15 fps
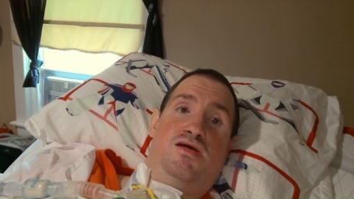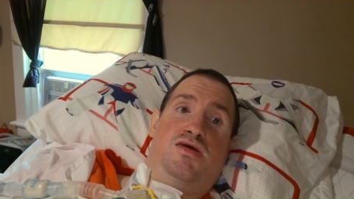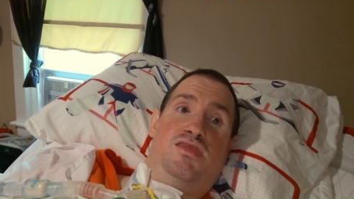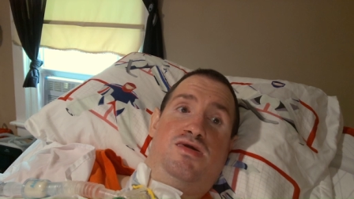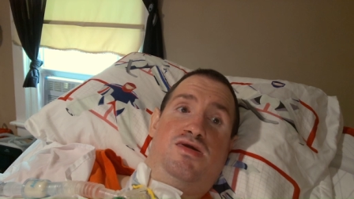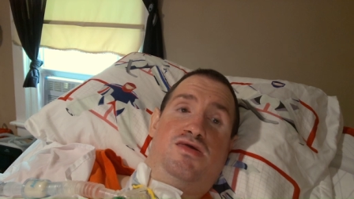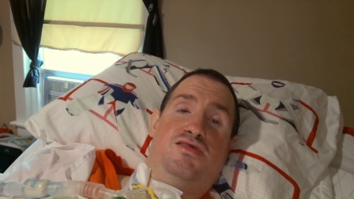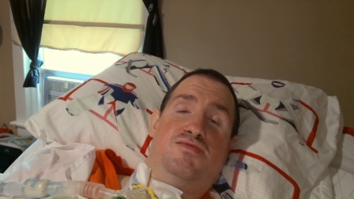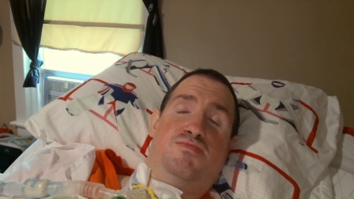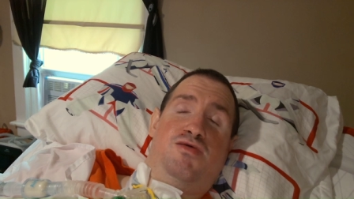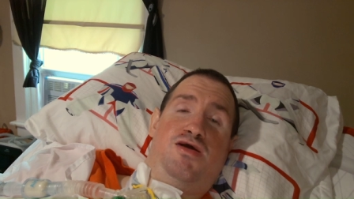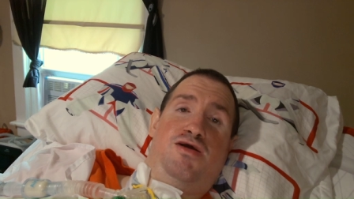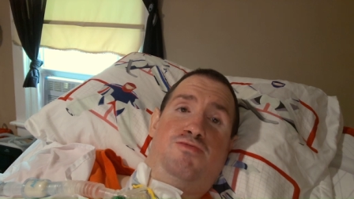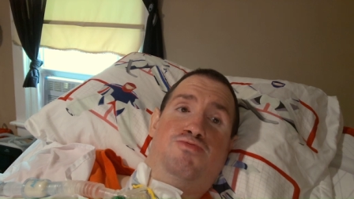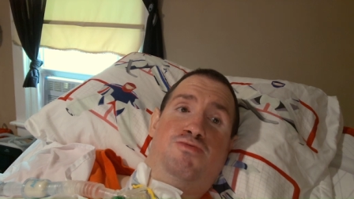And he had some
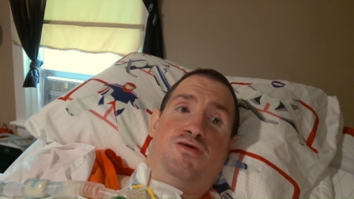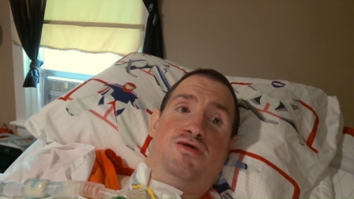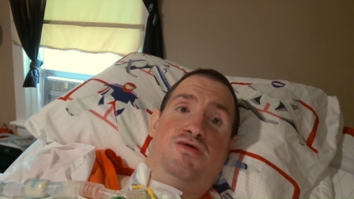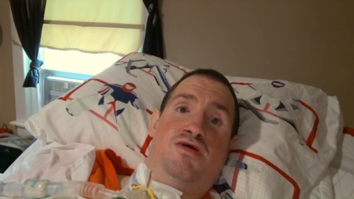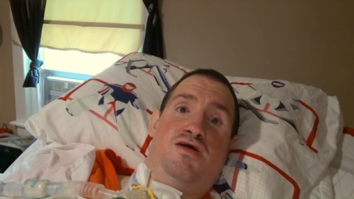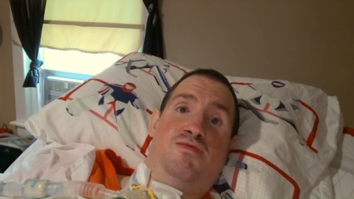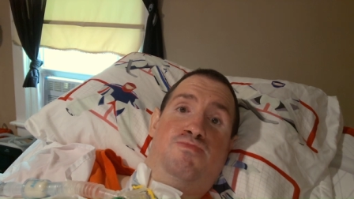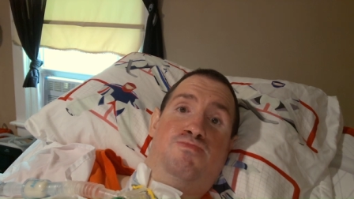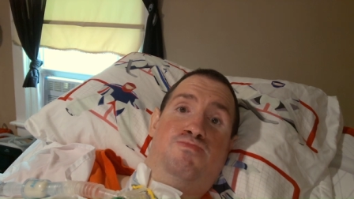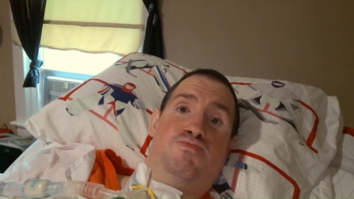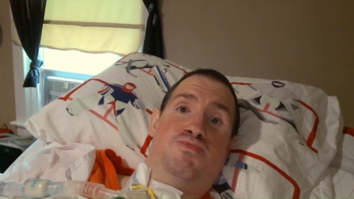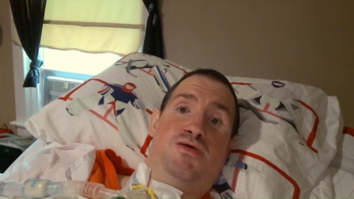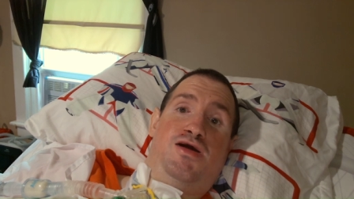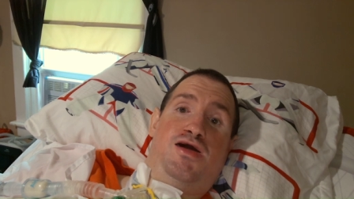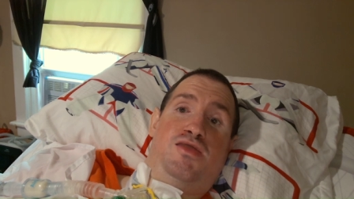epic
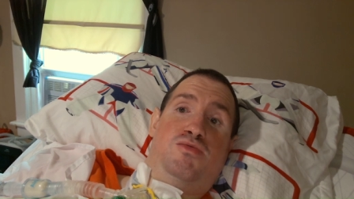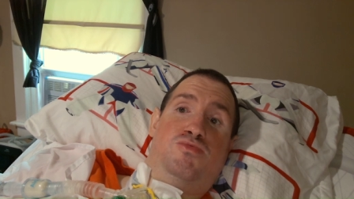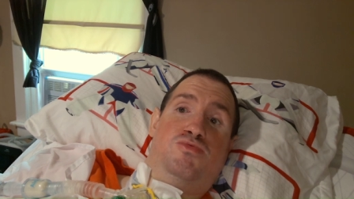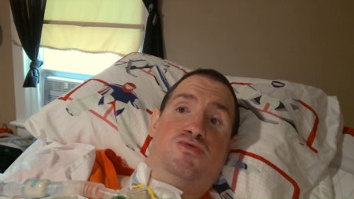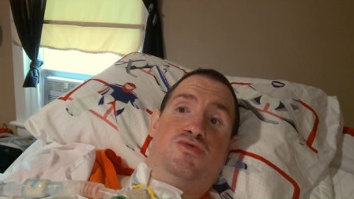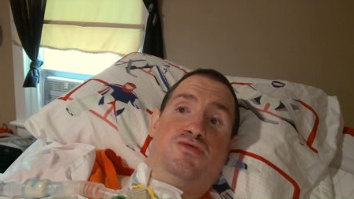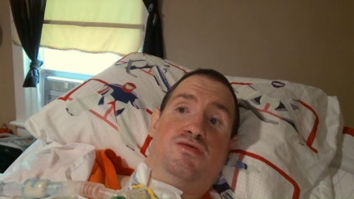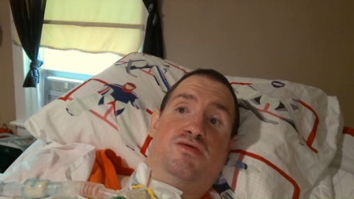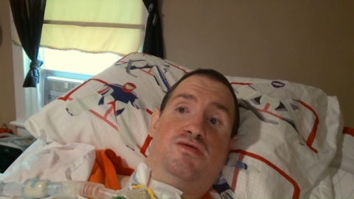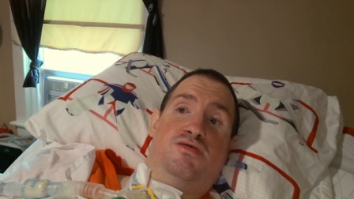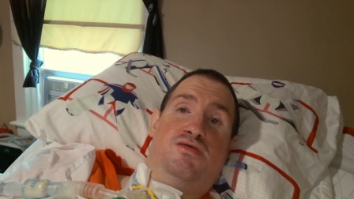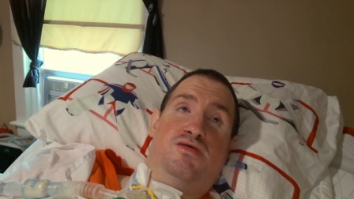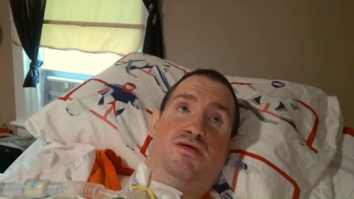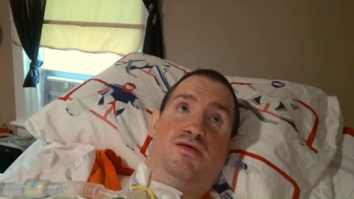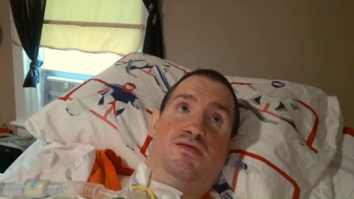battles
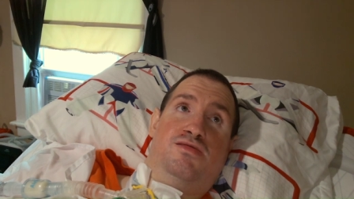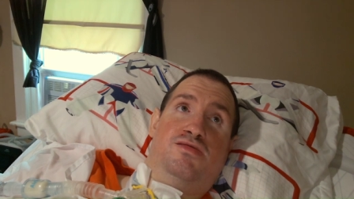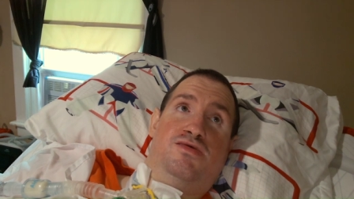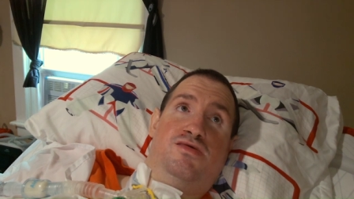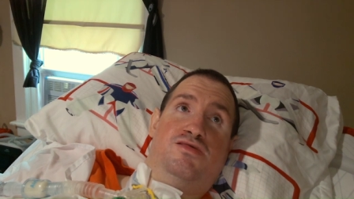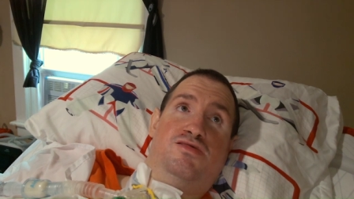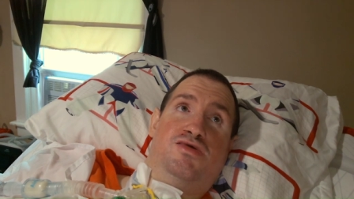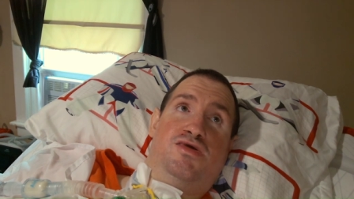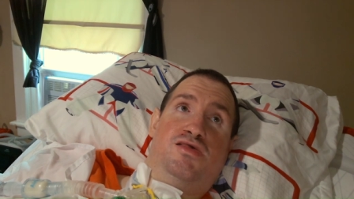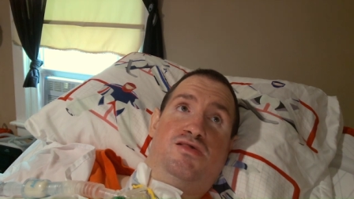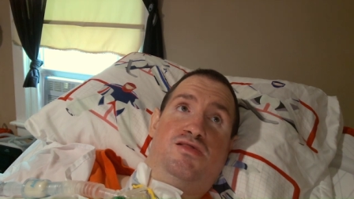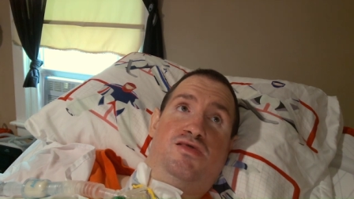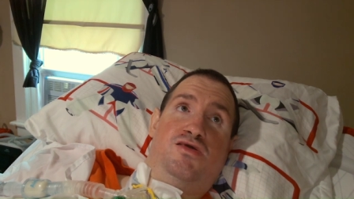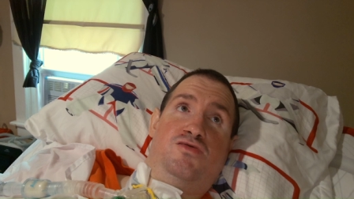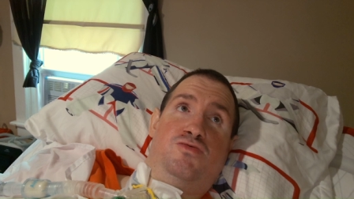this
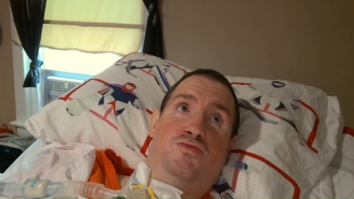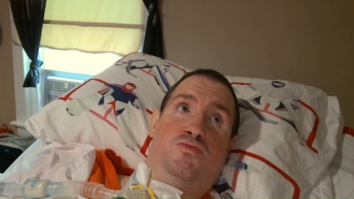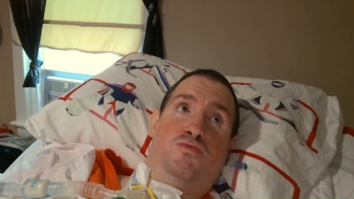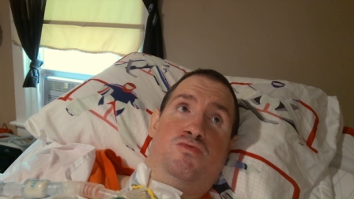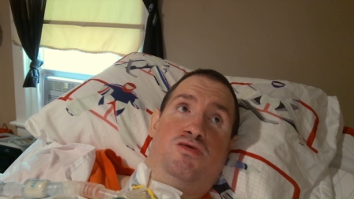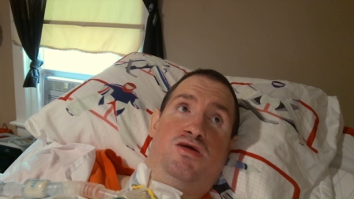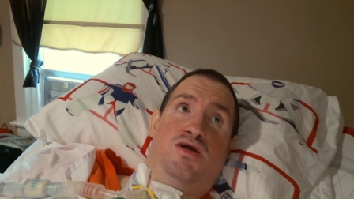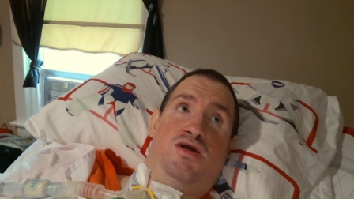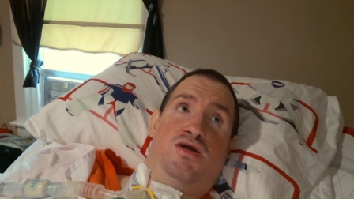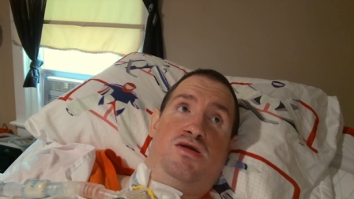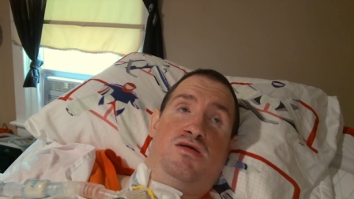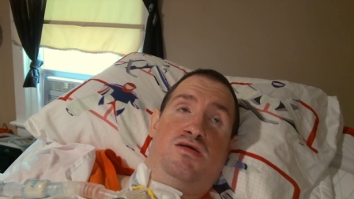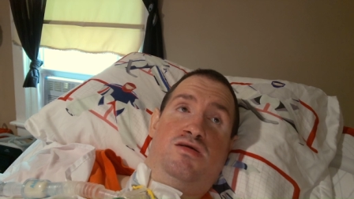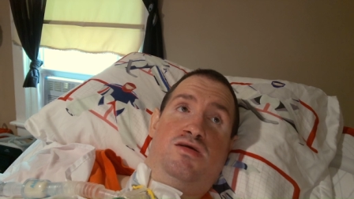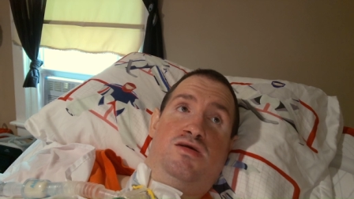season at Deslauriers.